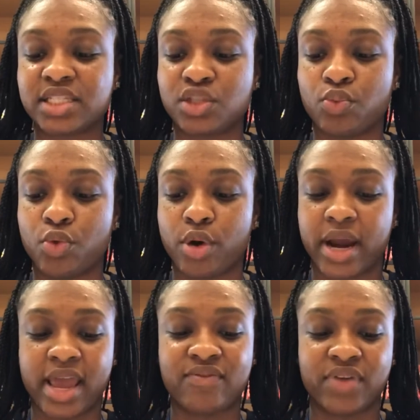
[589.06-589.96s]
war
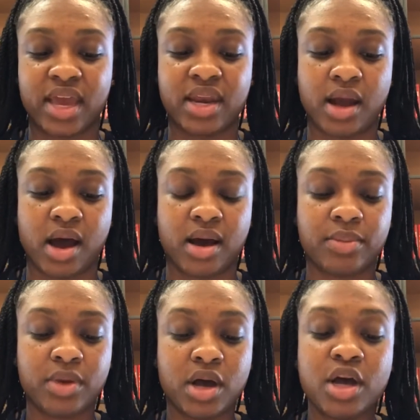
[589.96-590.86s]
in
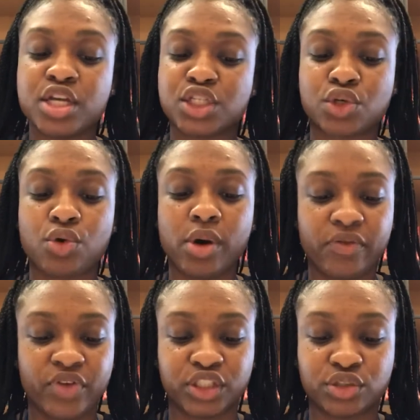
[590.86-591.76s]
Vietnam. School
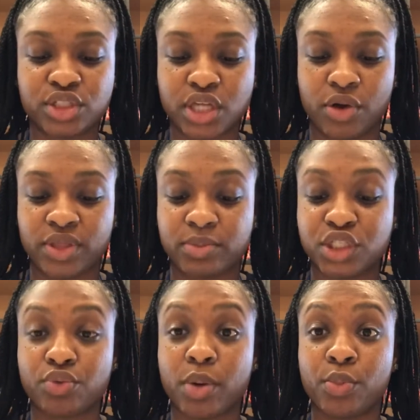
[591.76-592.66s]
officials told them
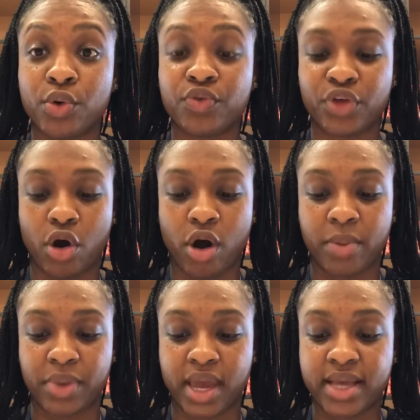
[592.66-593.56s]
to remove the
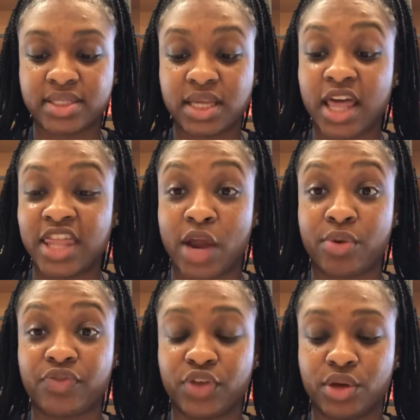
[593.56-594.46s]
armbands. They
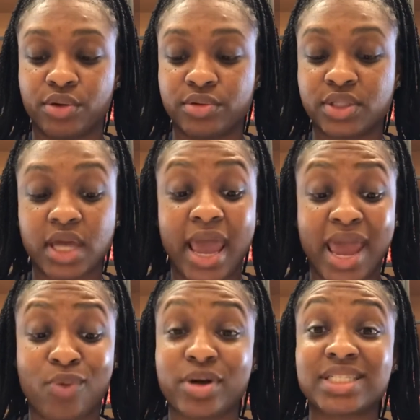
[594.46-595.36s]
refused
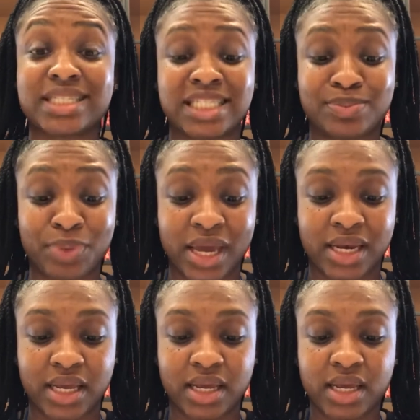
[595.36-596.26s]
and were
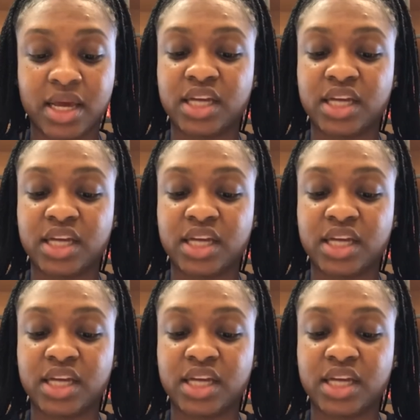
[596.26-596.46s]
suspended.